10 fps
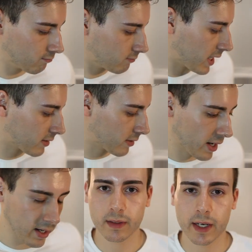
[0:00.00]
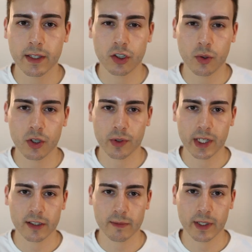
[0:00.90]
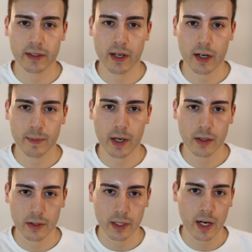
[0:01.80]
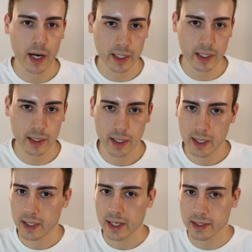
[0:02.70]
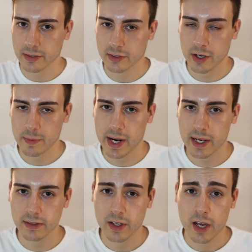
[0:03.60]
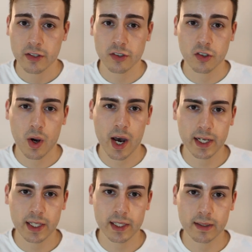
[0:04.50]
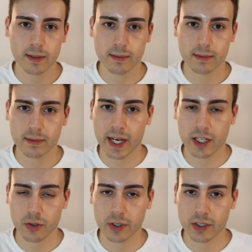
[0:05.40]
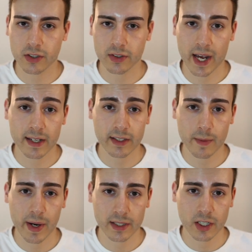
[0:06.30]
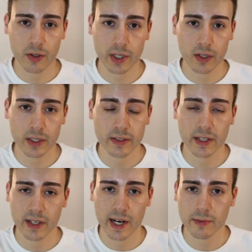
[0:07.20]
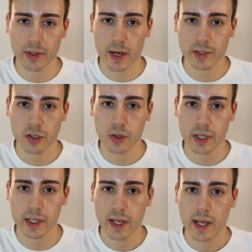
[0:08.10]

That's that. And the two ingredients I'm going to talk about are the honey and the ceramides. So honey naturally is just antibacterial, it's anti-inflammatory.